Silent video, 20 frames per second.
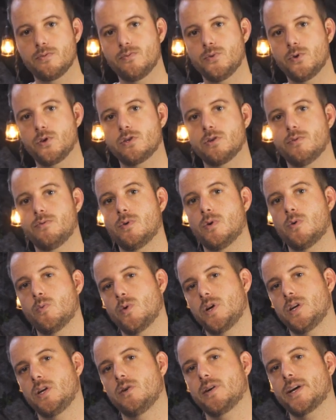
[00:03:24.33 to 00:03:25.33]
First of all,
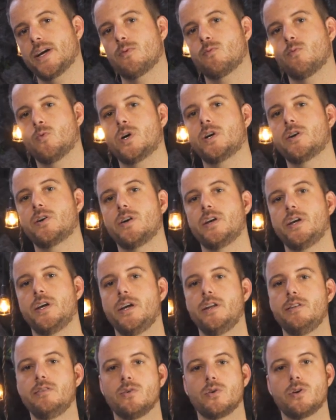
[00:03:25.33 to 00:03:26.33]
when you get water
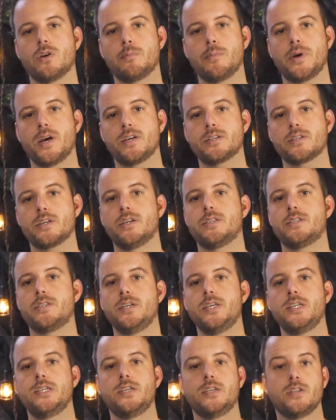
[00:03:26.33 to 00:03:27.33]
into your mask, it's
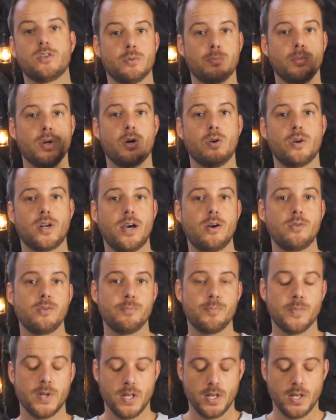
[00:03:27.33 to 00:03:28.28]
easier to blow it out.